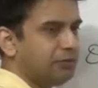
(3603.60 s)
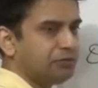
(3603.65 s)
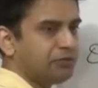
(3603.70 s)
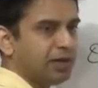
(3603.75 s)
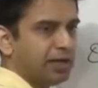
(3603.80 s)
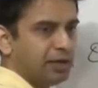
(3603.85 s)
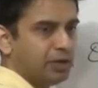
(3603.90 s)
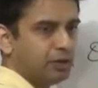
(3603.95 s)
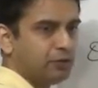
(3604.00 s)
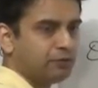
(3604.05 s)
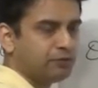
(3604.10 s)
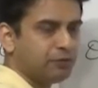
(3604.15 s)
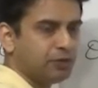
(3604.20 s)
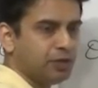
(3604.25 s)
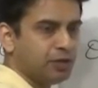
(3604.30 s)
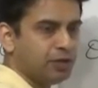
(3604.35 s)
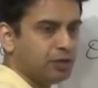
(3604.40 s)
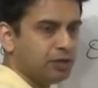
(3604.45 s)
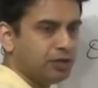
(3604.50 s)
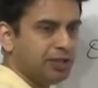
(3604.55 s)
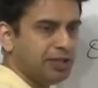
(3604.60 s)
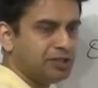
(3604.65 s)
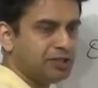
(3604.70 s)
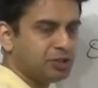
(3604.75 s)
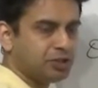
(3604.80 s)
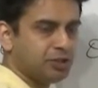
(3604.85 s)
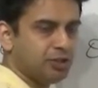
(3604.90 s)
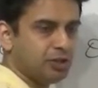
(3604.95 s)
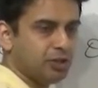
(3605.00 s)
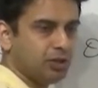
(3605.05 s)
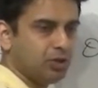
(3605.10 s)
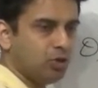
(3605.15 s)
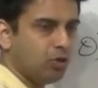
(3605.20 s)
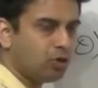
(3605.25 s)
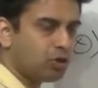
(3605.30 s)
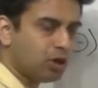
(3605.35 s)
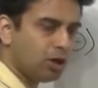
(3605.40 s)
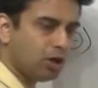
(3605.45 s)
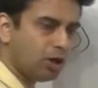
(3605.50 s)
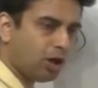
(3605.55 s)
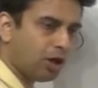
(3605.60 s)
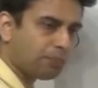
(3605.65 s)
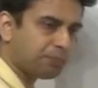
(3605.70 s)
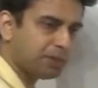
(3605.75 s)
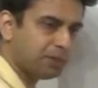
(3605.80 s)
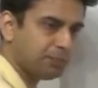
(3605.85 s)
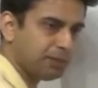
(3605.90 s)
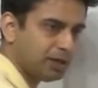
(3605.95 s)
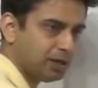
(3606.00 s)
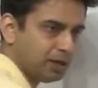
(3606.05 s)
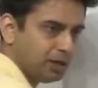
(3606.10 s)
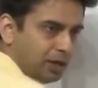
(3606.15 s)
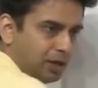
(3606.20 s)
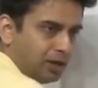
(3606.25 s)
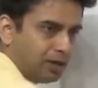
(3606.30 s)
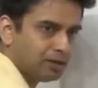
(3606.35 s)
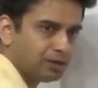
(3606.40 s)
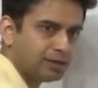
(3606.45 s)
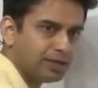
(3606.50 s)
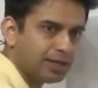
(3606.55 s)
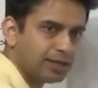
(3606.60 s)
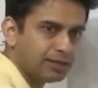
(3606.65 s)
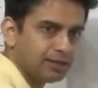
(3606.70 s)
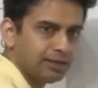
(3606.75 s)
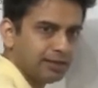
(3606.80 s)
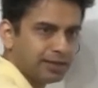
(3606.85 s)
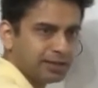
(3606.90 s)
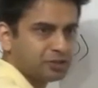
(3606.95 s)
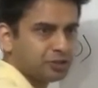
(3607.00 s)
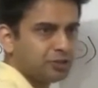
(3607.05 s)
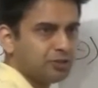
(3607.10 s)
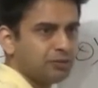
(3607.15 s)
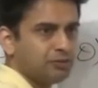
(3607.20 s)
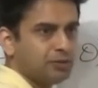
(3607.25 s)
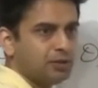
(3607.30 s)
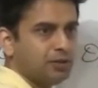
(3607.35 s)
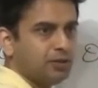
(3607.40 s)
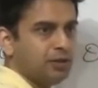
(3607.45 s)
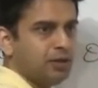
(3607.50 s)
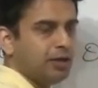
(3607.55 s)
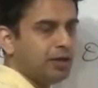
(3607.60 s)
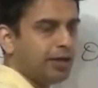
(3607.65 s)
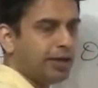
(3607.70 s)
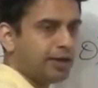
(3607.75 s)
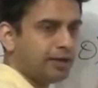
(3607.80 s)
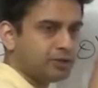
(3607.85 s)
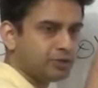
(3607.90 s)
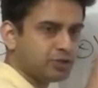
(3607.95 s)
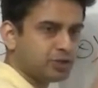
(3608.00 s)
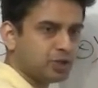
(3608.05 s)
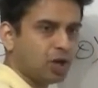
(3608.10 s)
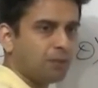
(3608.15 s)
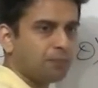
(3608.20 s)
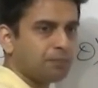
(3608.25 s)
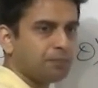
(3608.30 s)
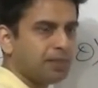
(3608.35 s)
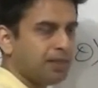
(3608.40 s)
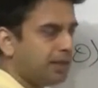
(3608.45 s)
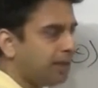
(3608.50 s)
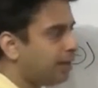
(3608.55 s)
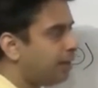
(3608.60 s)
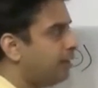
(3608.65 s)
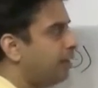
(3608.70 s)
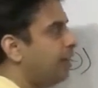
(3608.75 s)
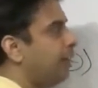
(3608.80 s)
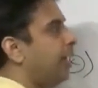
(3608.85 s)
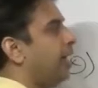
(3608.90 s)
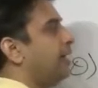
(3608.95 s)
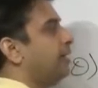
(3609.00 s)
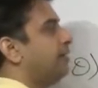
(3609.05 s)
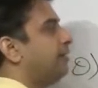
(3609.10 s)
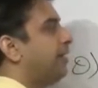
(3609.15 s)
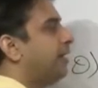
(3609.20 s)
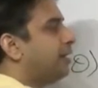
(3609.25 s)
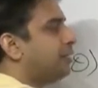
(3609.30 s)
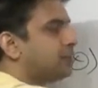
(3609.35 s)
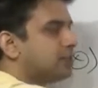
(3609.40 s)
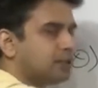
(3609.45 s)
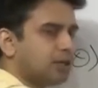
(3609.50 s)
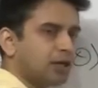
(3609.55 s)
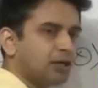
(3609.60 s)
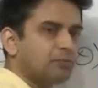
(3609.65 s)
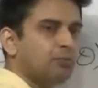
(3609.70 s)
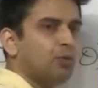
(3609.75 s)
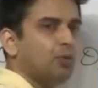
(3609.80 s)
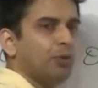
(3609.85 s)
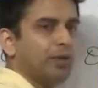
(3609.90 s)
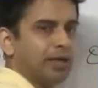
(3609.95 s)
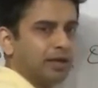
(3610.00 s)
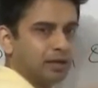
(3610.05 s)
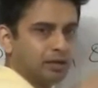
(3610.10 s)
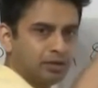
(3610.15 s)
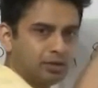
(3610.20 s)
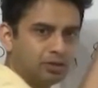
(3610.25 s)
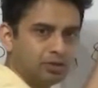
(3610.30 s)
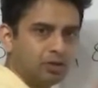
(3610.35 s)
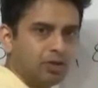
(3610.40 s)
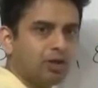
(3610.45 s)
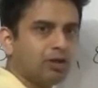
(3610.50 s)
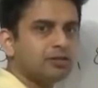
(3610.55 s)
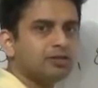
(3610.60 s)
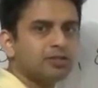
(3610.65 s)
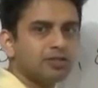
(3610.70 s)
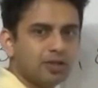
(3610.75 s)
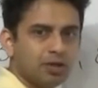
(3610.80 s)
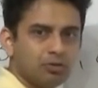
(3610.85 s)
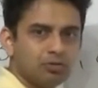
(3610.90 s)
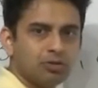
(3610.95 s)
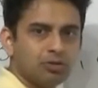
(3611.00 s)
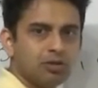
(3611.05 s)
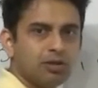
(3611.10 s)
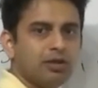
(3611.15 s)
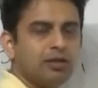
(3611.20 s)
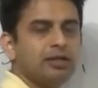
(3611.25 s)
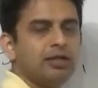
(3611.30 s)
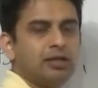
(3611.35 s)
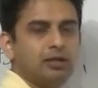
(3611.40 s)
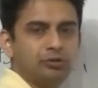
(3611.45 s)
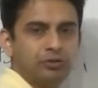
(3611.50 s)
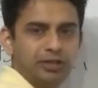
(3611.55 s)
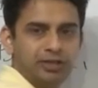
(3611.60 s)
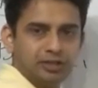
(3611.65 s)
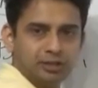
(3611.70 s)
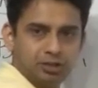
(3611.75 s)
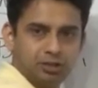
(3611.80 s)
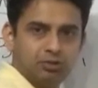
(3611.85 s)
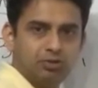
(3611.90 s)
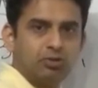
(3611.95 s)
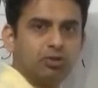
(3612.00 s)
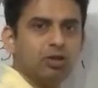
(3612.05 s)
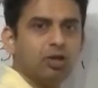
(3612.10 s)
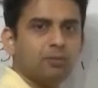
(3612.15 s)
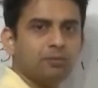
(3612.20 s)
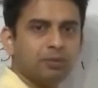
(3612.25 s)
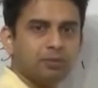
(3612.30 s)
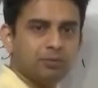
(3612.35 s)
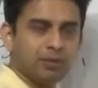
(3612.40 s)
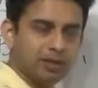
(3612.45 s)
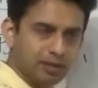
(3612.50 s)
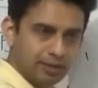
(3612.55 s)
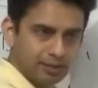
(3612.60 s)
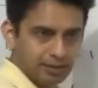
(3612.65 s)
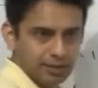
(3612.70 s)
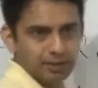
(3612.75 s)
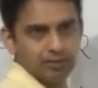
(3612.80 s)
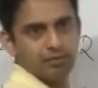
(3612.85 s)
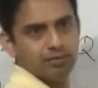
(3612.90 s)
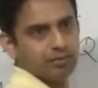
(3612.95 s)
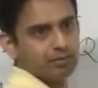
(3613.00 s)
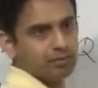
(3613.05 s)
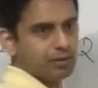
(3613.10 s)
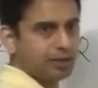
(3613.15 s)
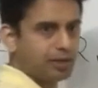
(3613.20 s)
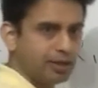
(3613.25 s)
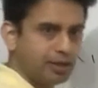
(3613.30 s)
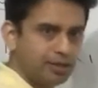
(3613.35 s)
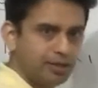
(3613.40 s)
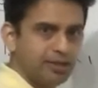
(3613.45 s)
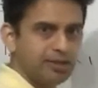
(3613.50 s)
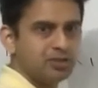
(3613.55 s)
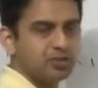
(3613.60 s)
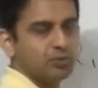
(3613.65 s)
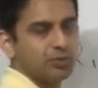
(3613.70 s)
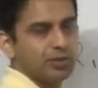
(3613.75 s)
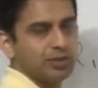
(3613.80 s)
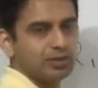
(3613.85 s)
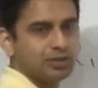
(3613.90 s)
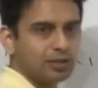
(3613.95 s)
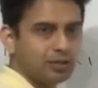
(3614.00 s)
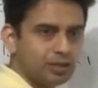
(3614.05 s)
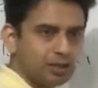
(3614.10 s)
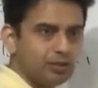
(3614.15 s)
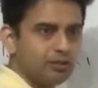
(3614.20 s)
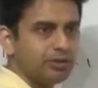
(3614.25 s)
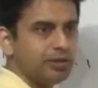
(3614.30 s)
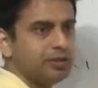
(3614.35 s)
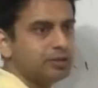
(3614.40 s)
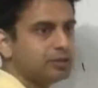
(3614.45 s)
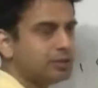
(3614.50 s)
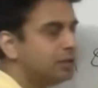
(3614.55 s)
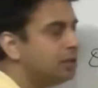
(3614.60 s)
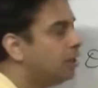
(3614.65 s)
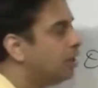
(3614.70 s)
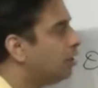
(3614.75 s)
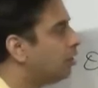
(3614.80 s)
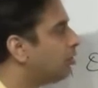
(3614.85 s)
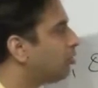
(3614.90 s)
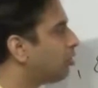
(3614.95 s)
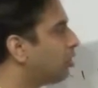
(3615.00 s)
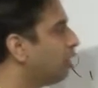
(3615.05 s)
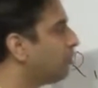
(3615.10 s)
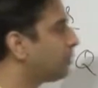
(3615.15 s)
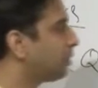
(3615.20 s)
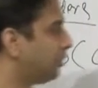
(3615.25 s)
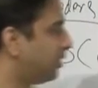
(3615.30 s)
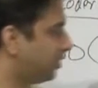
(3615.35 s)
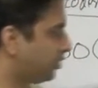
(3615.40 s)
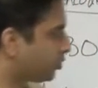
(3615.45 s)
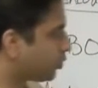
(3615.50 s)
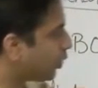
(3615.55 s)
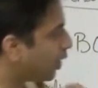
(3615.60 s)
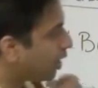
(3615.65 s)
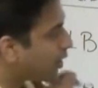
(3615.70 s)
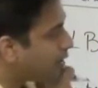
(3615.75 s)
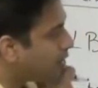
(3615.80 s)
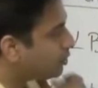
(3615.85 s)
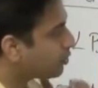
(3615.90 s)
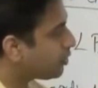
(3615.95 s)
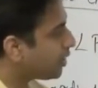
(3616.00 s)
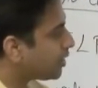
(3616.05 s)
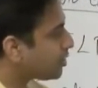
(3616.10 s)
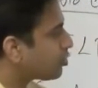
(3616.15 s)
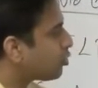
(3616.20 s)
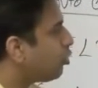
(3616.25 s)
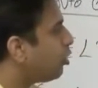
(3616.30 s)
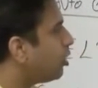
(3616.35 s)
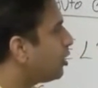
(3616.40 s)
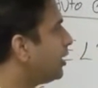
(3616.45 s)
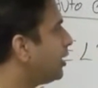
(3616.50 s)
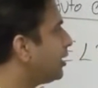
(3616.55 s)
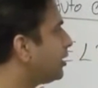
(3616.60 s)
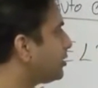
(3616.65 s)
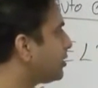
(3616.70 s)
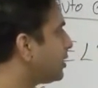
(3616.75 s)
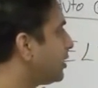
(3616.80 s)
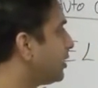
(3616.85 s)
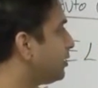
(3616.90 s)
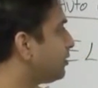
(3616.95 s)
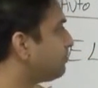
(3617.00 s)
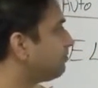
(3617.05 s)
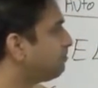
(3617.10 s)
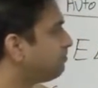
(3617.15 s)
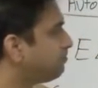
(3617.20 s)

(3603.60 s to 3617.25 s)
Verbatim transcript: we have kind of reached the local optima along that direction, and stop there, and then start moving, you know, north south until you reach a local optima, and then again east west until you reach a local optima, and so on. So that's coordinate ascent.